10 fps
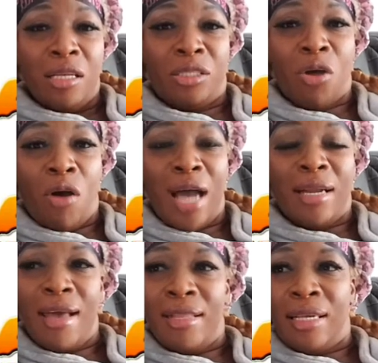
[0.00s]
So
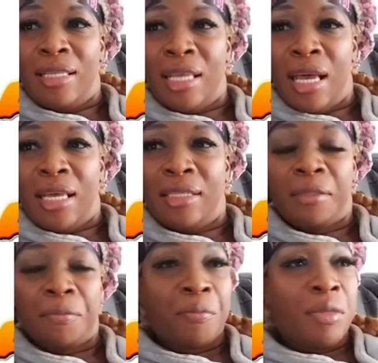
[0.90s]
at the end of the day
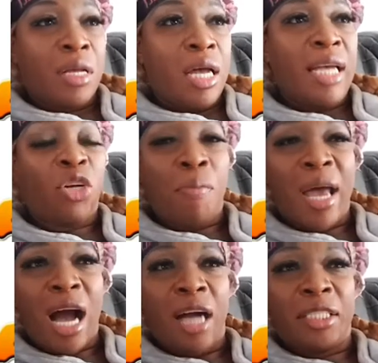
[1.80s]
is it come
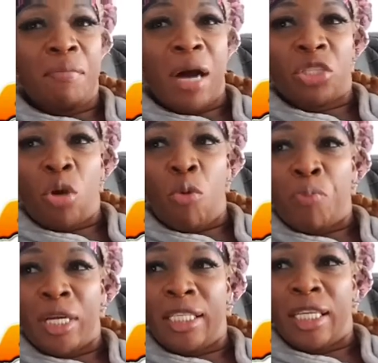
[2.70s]
like RT Boss come
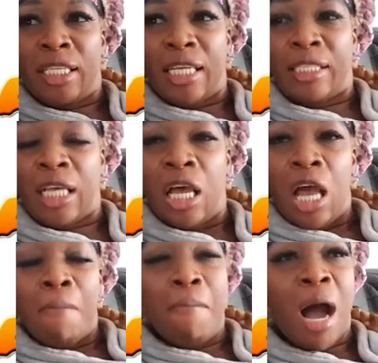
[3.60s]
out on the internet and say,
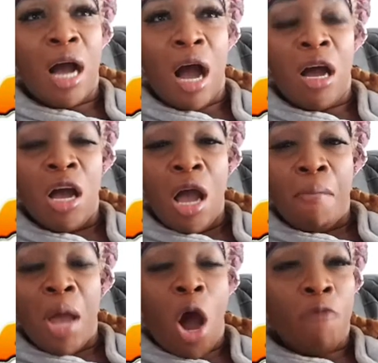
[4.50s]

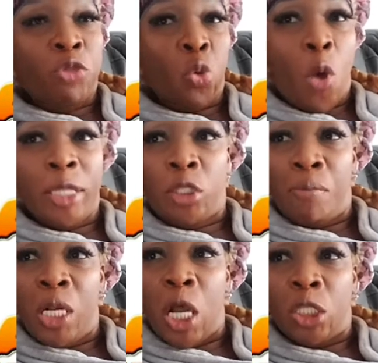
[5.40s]
Macka, me have
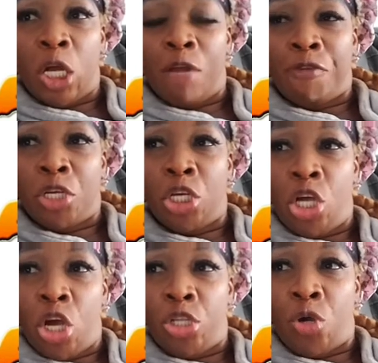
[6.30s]
20 million dollars for
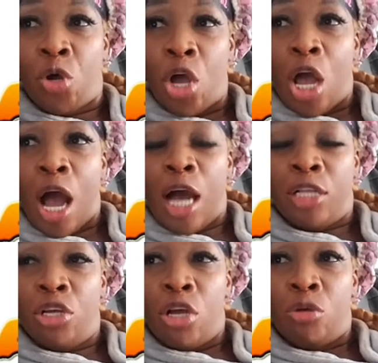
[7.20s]
gear, you know, and